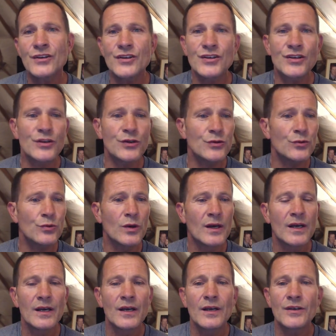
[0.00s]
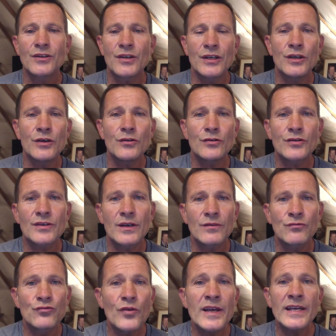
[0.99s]
to use
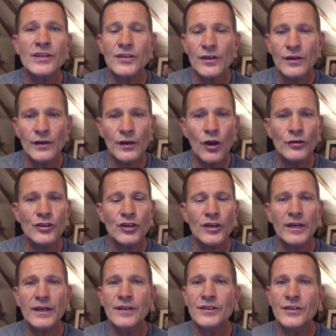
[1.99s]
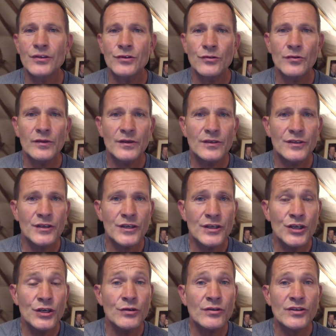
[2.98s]
reason, logic, to
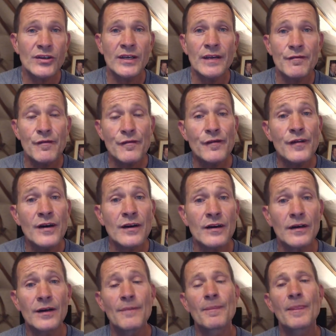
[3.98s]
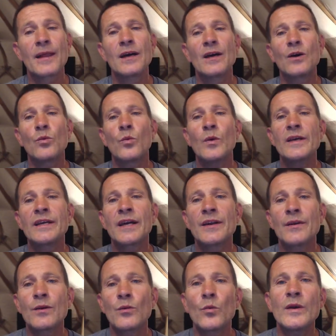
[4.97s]
deduce and infer. We
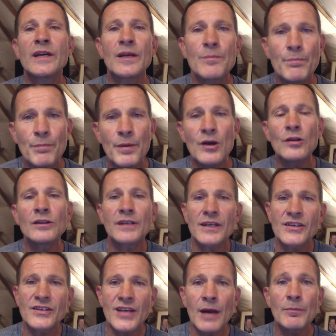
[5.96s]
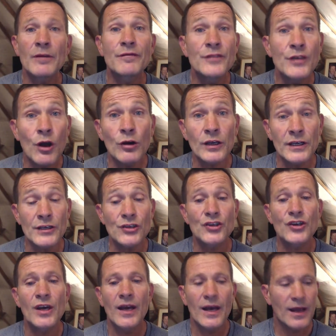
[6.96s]
can build a sum of
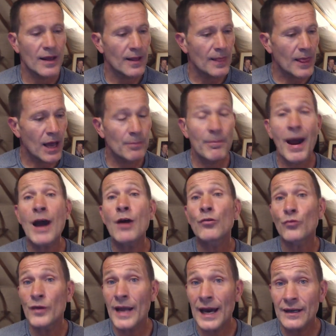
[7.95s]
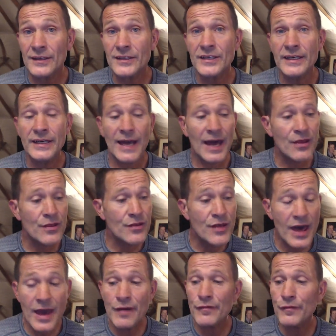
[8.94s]
knowledge about reality and
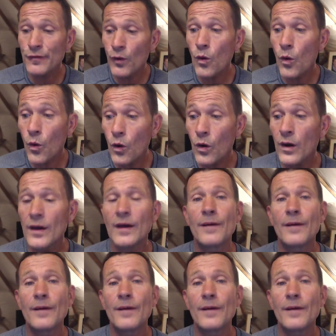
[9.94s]
therefore